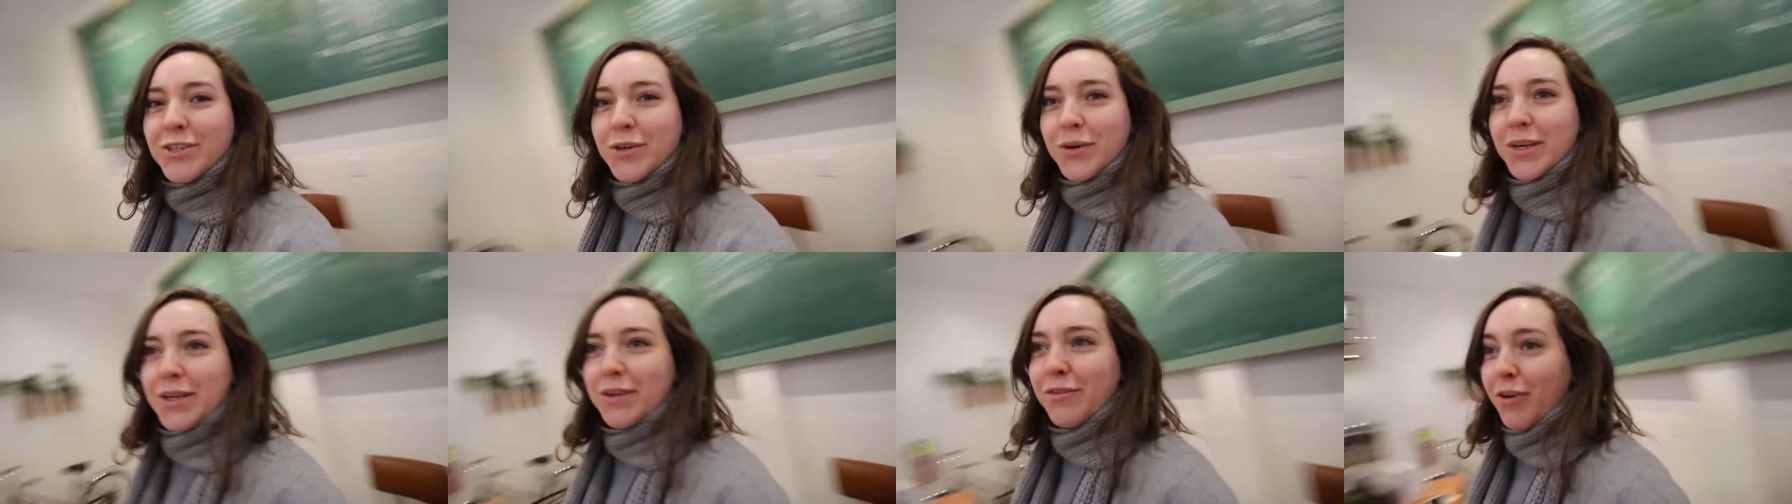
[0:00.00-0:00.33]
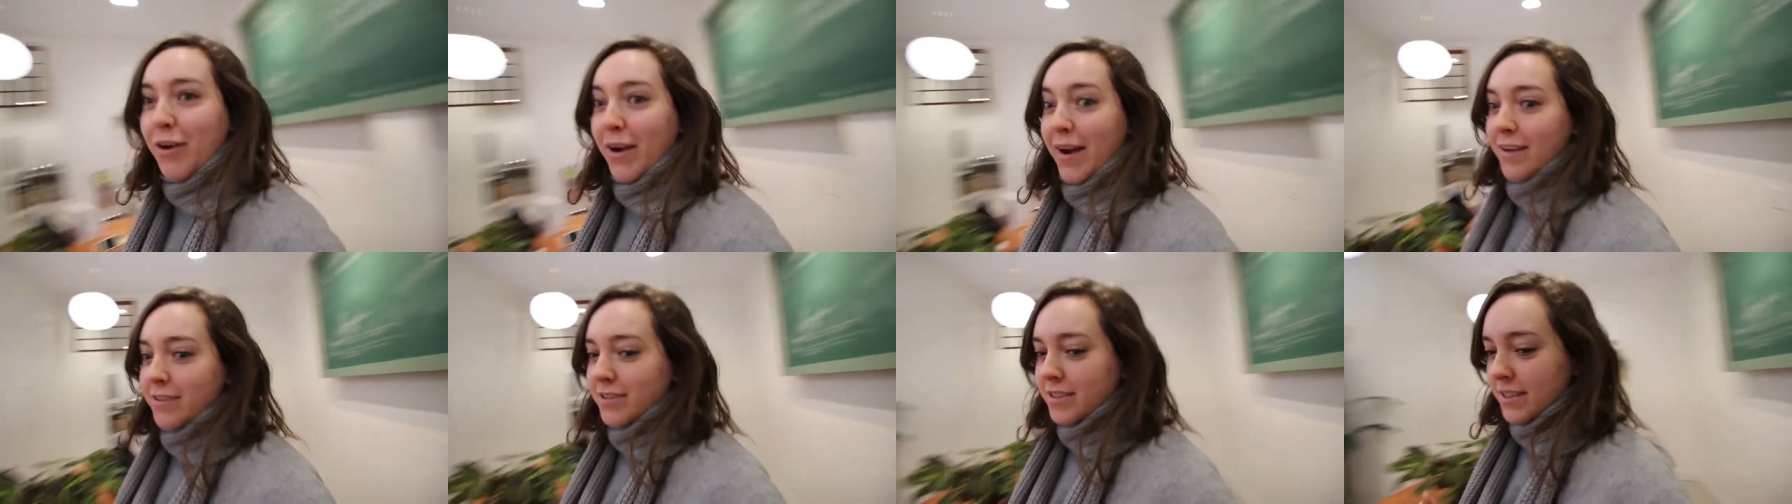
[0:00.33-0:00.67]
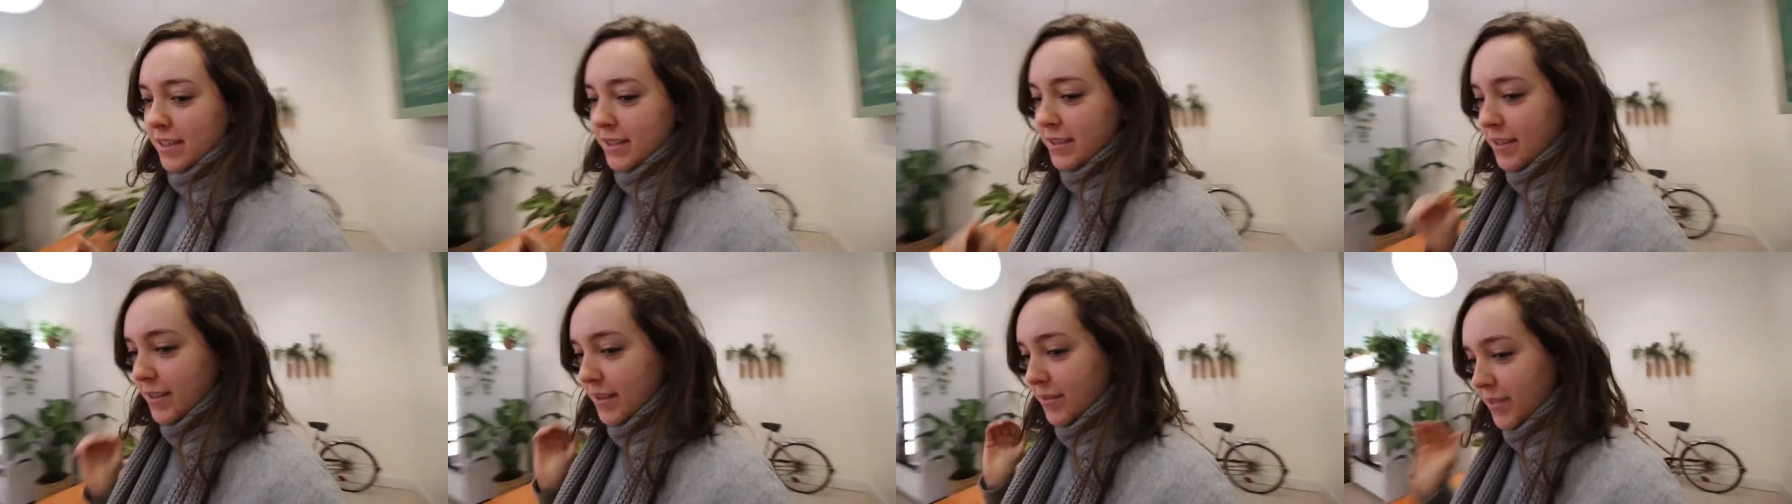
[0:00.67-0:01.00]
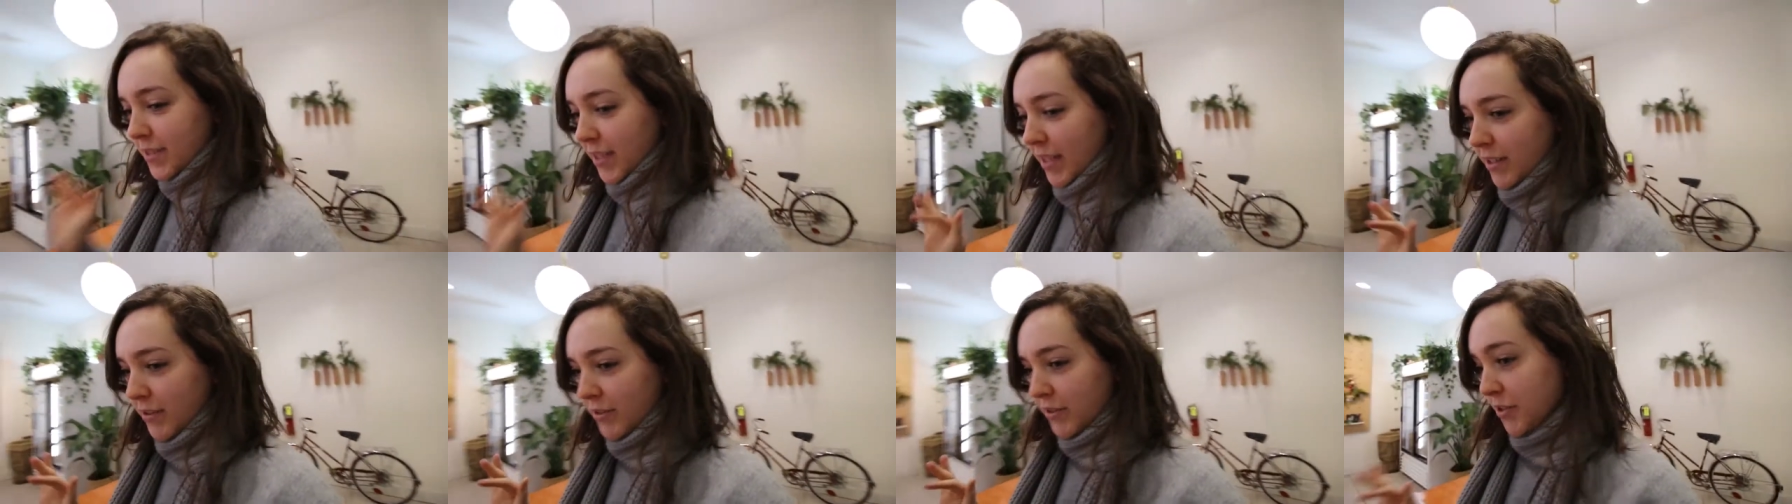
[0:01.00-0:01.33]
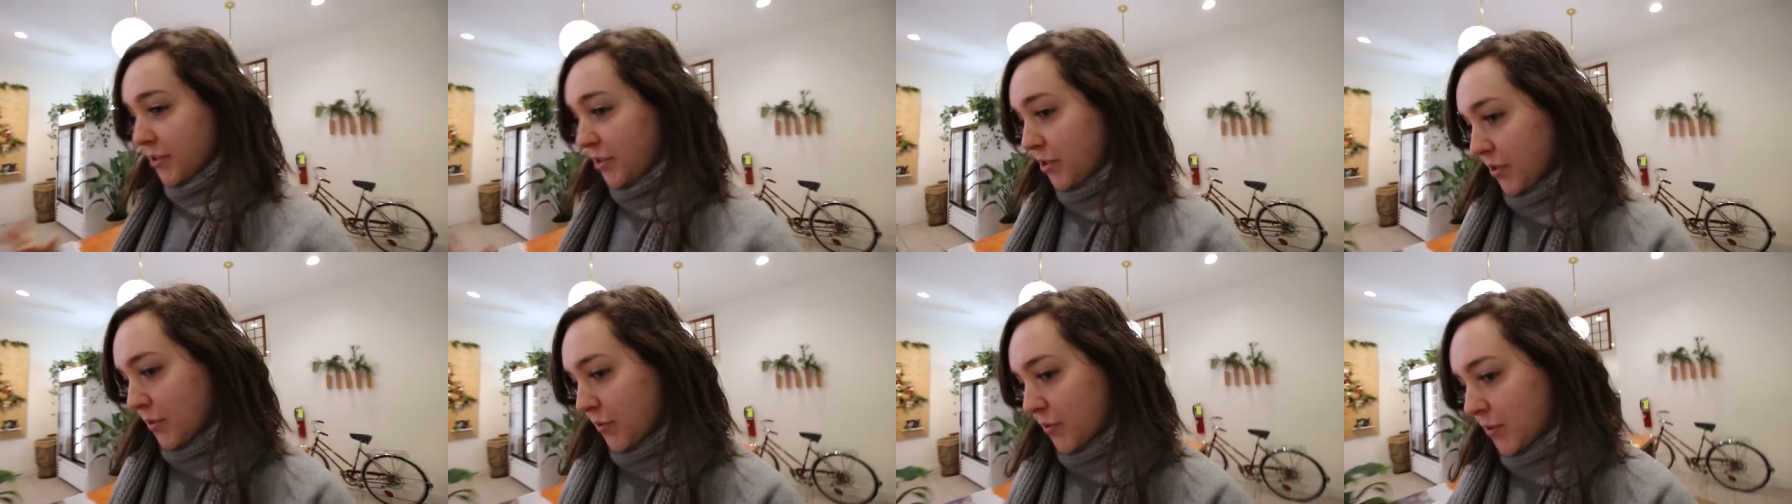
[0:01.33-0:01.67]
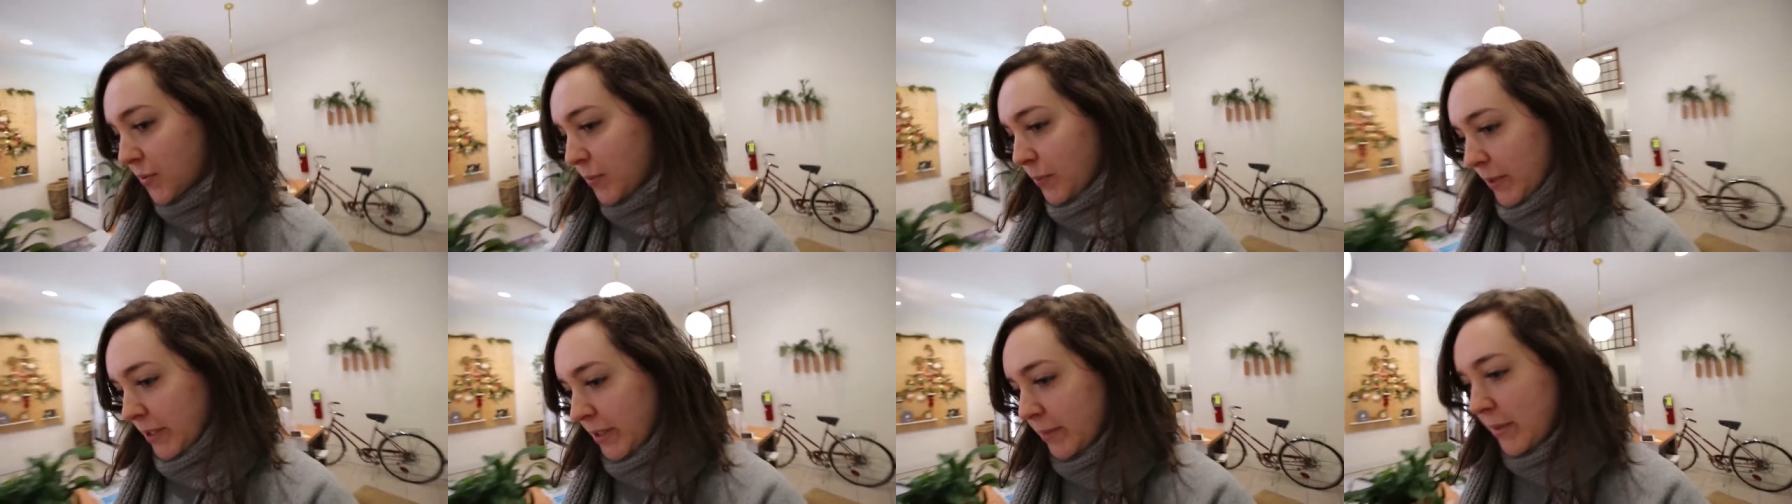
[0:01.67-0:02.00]
24 ounces of celery
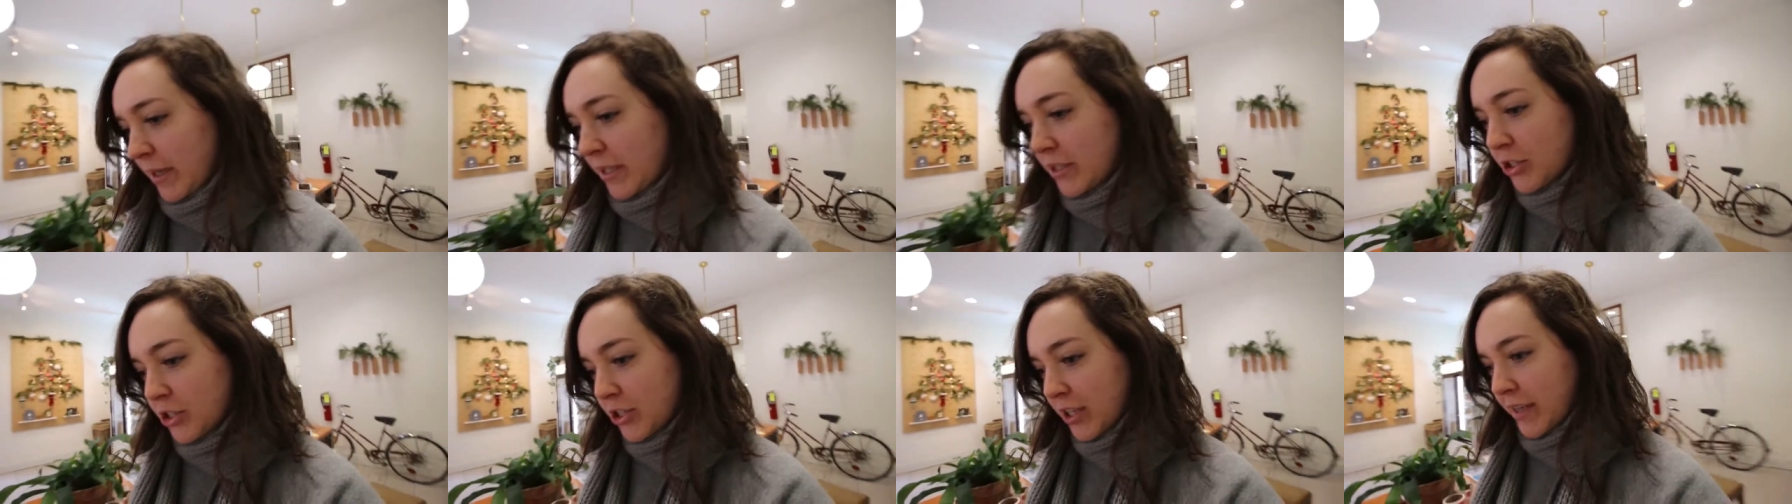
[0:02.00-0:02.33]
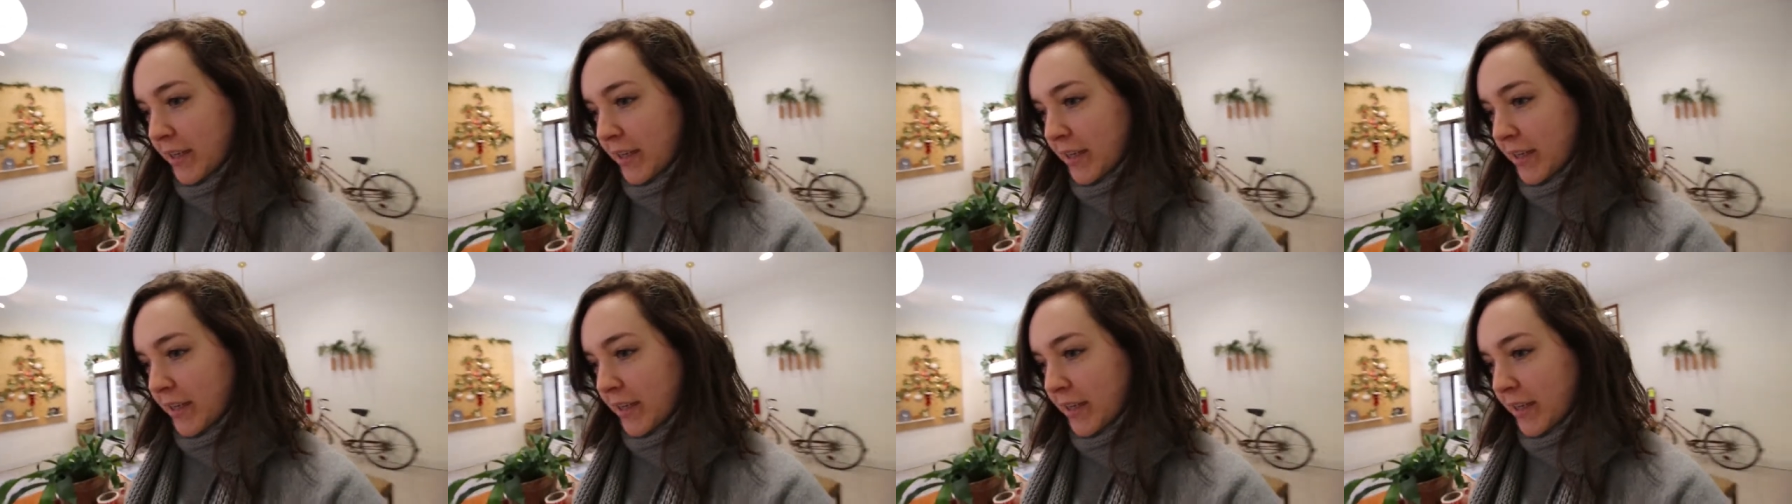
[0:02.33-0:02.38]
juice pretty much.